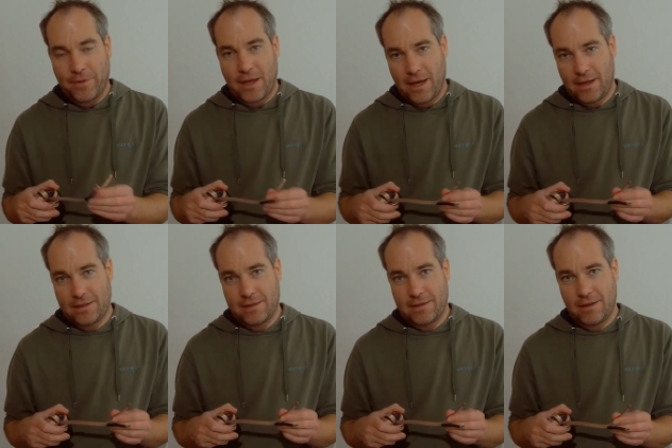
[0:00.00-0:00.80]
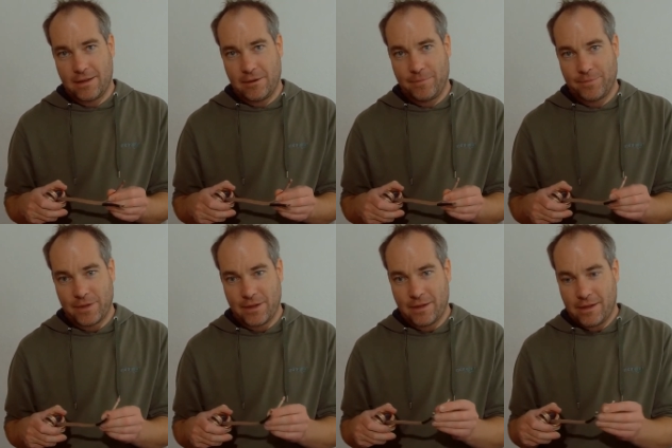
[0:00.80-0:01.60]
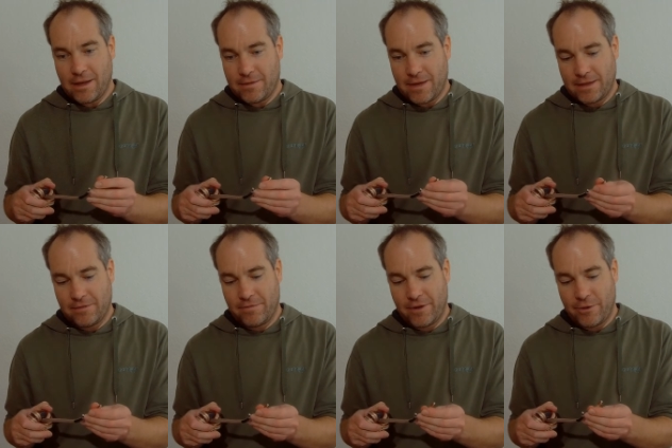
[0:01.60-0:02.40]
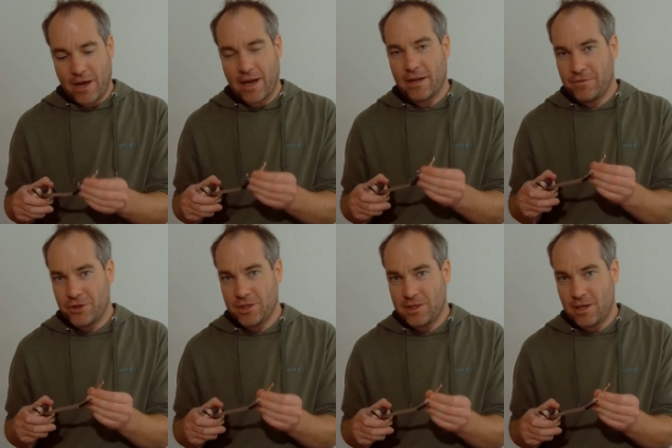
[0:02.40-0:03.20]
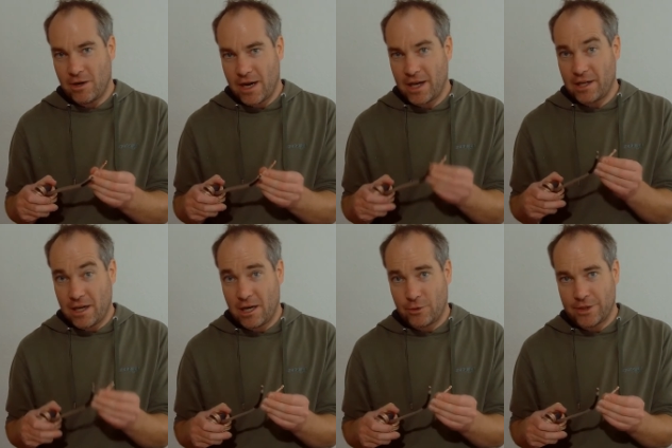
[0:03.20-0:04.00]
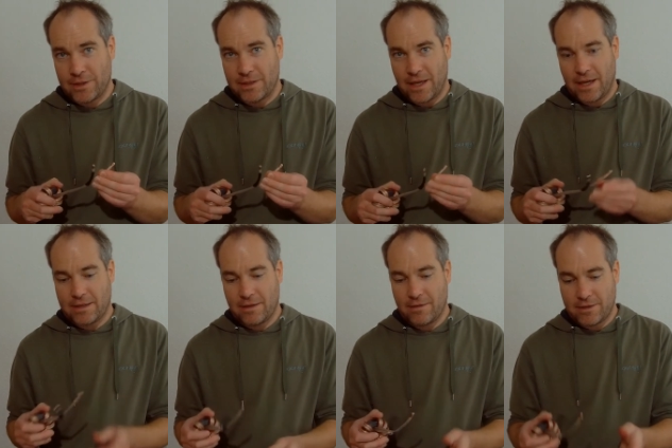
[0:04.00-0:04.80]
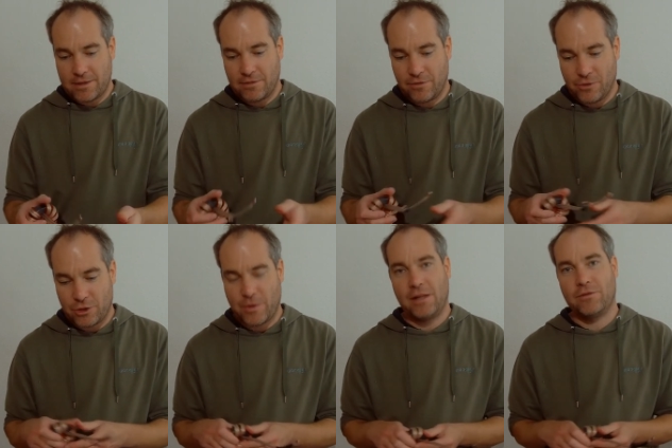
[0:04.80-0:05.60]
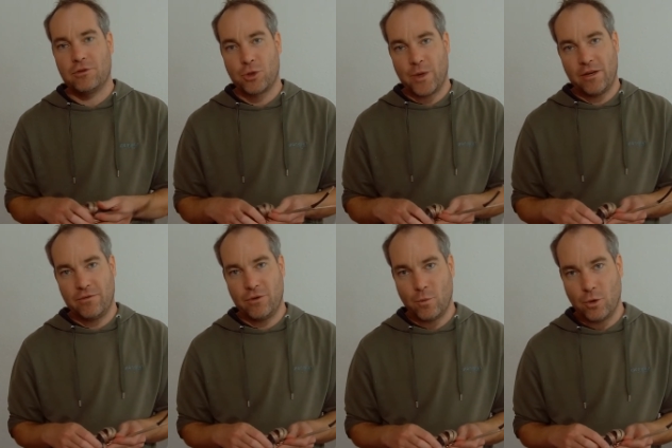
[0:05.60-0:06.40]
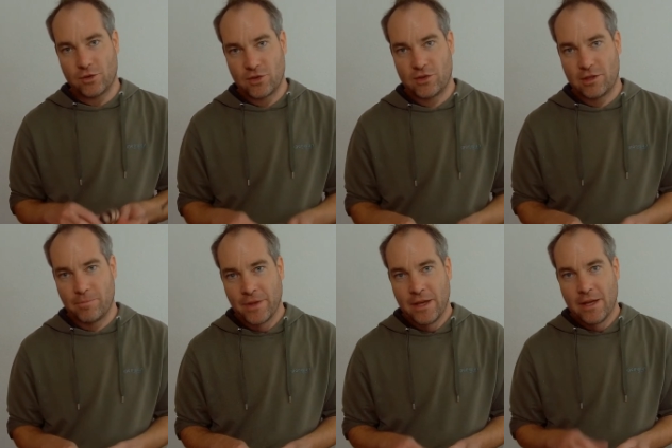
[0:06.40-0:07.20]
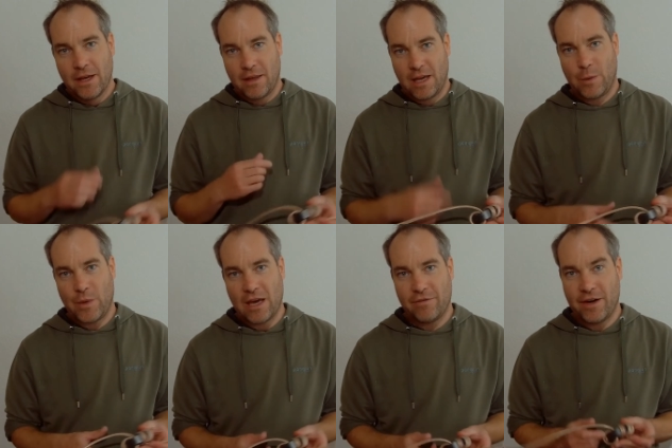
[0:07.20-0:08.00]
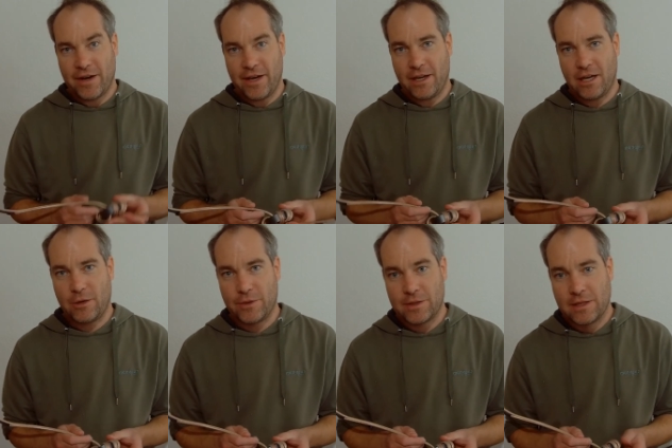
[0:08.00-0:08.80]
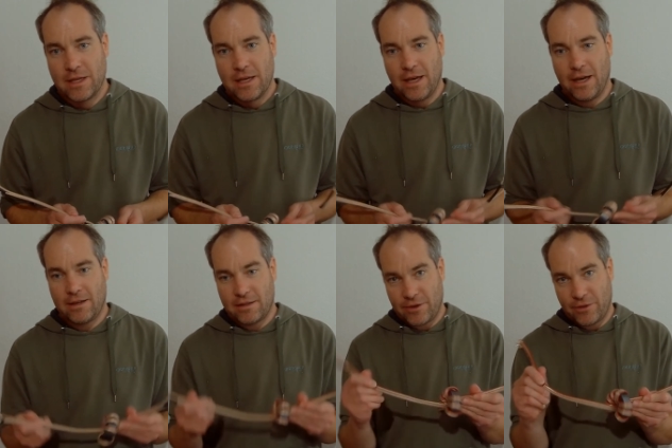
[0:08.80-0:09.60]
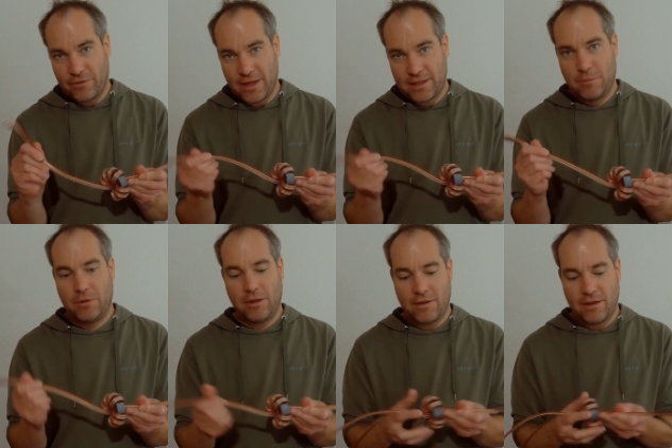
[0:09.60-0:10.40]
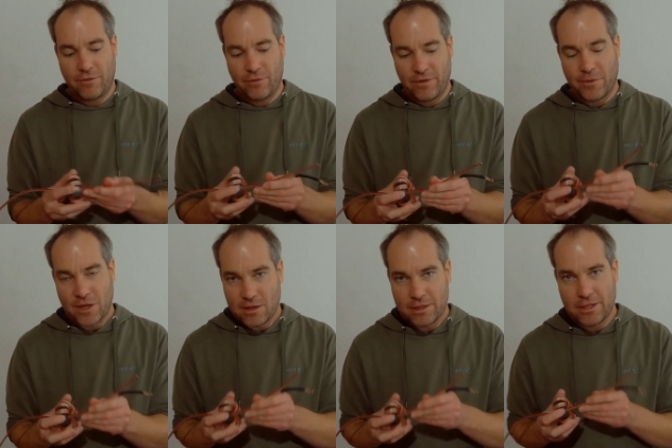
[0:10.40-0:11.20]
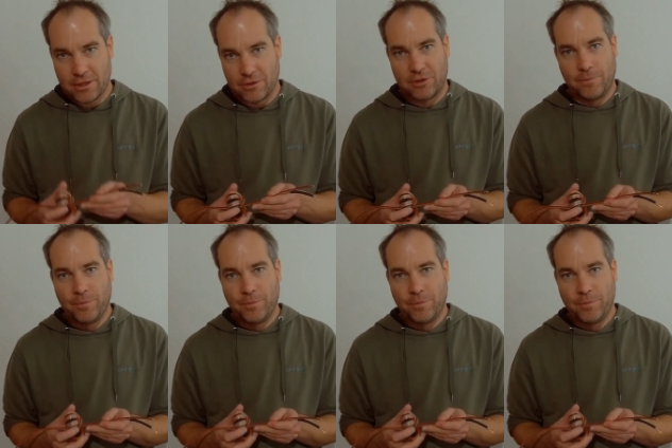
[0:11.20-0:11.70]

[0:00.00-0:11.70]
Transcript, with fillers: has a very high efficiency on high currents, and this is for a 12 to 24 volt system, and there we have high currents, and it's very flexible and therefore very easy to use.